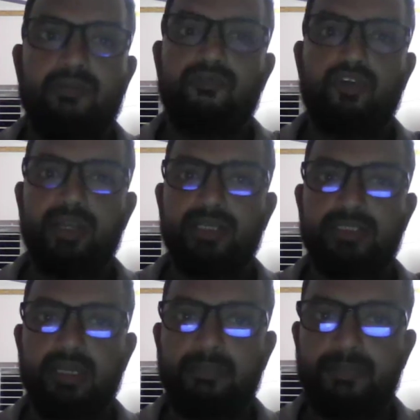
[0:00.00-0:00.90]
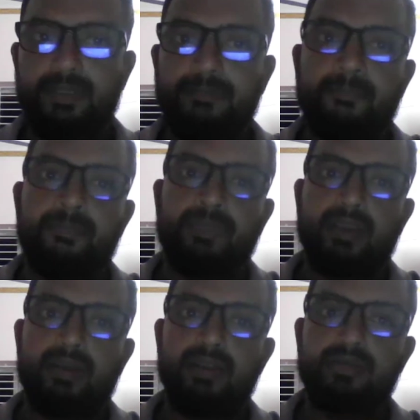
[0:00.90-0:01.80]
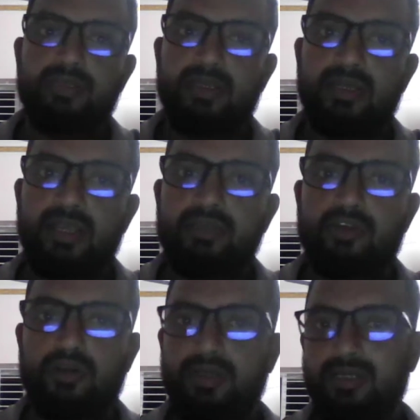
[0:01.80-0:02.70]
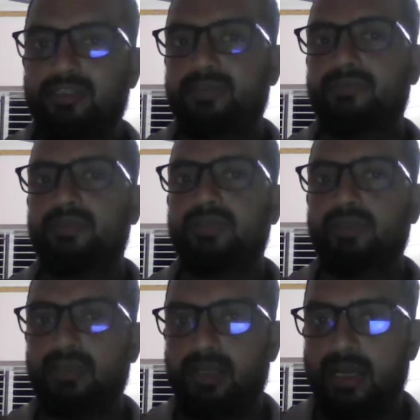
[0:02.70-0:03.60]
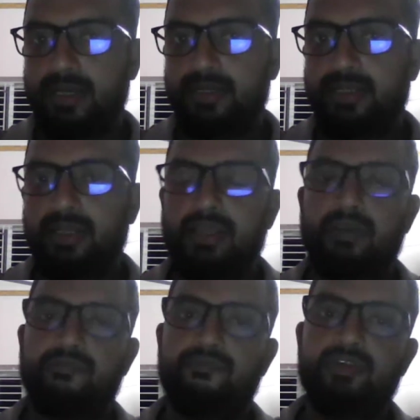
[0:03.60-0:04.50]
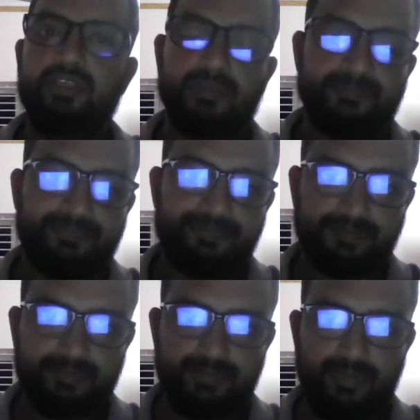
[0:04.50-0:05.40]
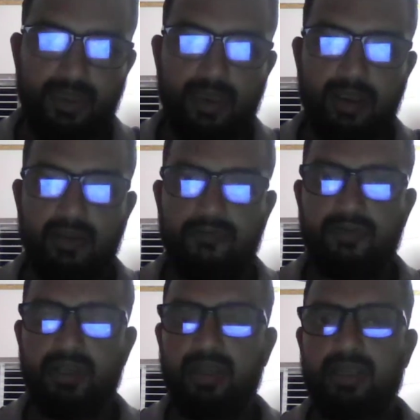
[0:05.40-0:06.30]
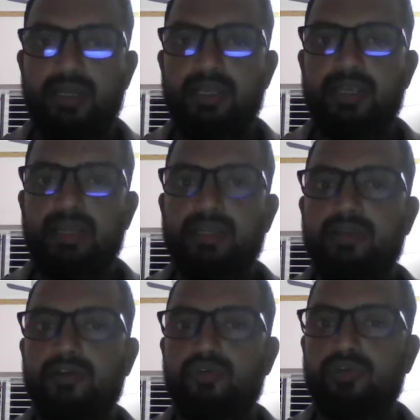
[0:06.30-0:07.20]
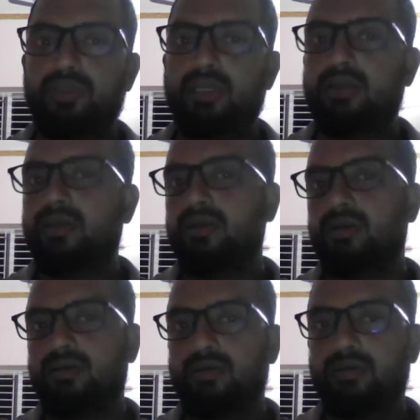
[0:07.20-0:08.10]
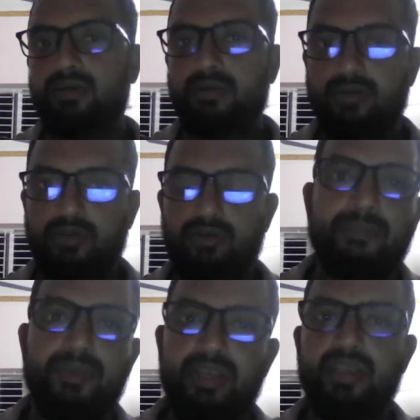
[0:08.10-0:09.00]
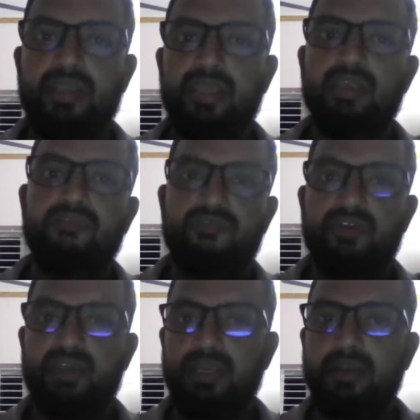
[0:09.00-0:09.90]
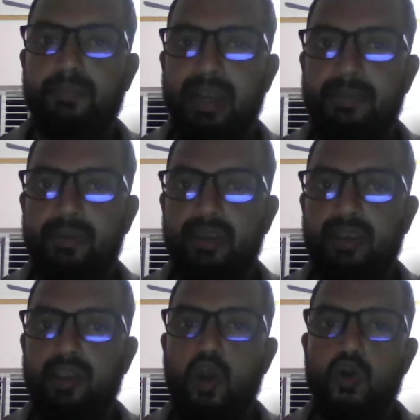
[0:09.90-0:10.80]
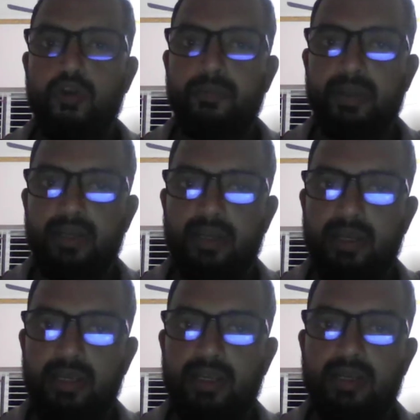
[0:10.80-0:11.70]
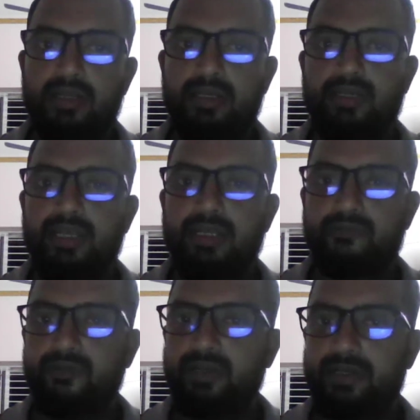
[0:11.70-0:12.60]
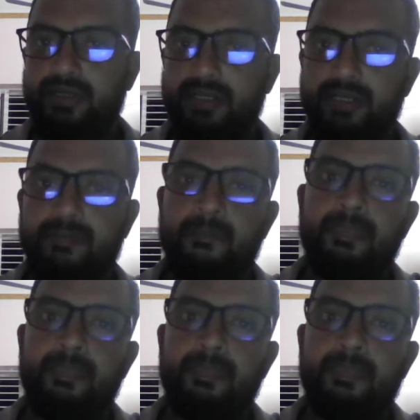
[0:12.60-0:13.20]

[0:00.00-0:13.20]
For example, cluster index on customer ID, which will create during primary key. If we create a primary key, automatically index will create.